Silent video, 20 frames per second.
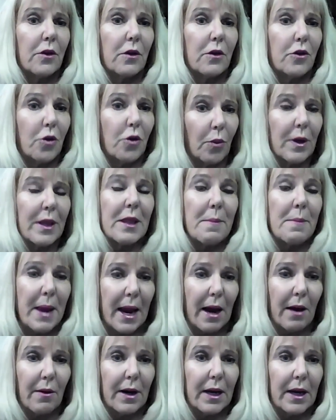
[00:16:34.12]
during the
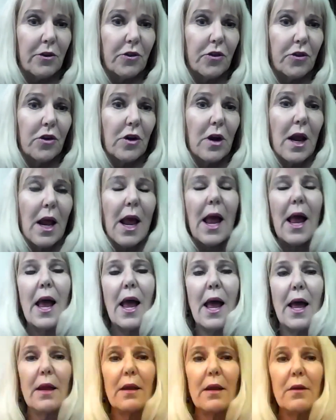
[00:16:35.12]
marriage,
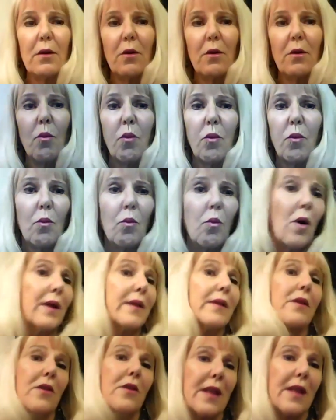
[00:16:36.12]
and
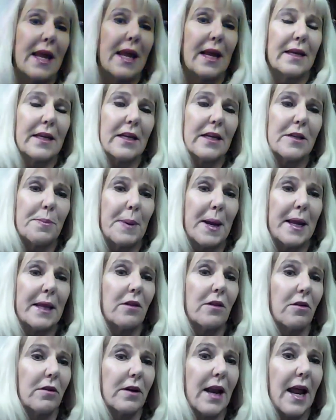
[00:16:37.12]
what do they anticipate
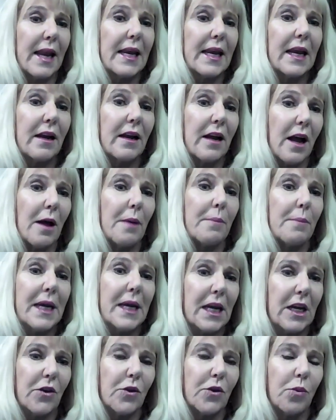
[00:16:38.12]
their net income
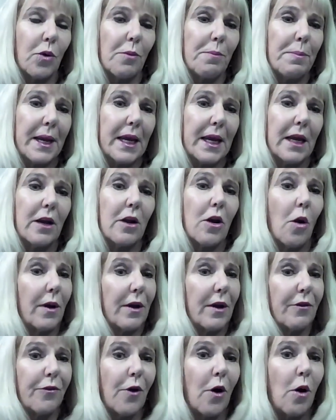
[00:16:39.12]
each will be
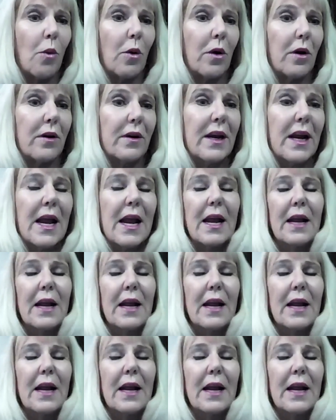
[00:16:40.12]
going forward.